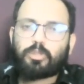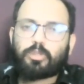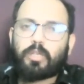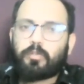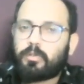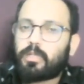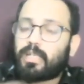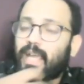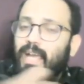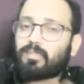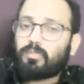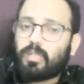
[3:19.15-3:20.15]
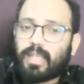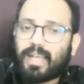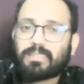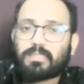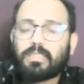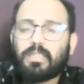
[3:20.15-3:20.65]
So they will react with
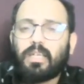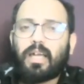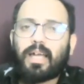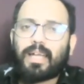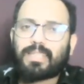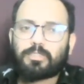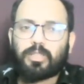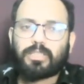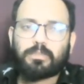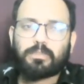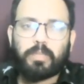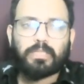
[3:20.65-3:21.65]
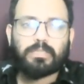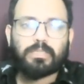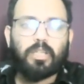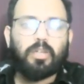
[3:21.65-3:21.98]
acid as well as base.